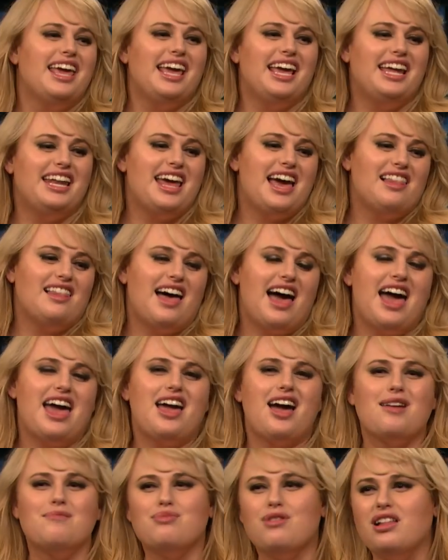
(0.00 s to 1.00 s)
in LA,
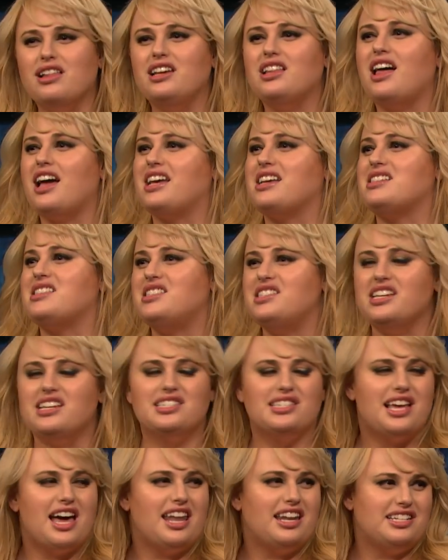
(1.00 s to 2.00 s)
I'm probably like a
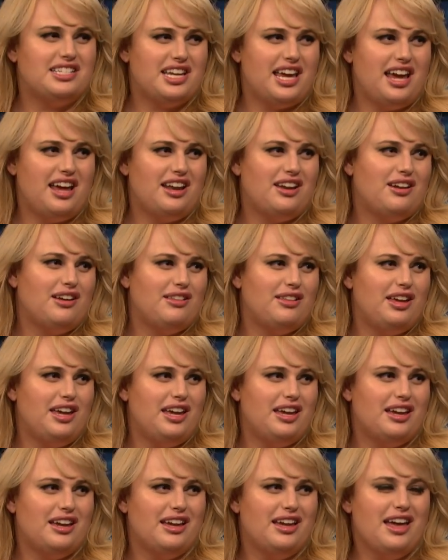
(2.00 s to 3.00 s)
6 out of 10, I
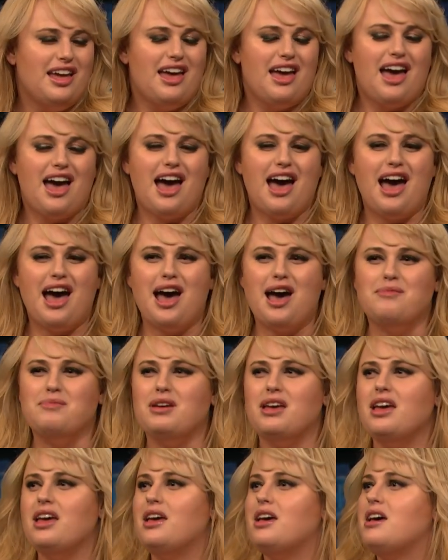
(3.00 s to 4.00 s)
think.
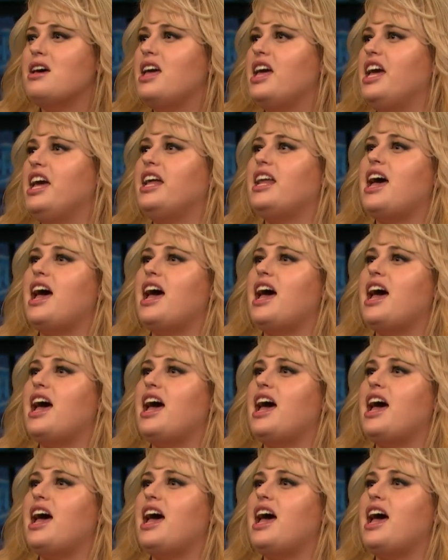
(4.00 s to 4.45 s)
In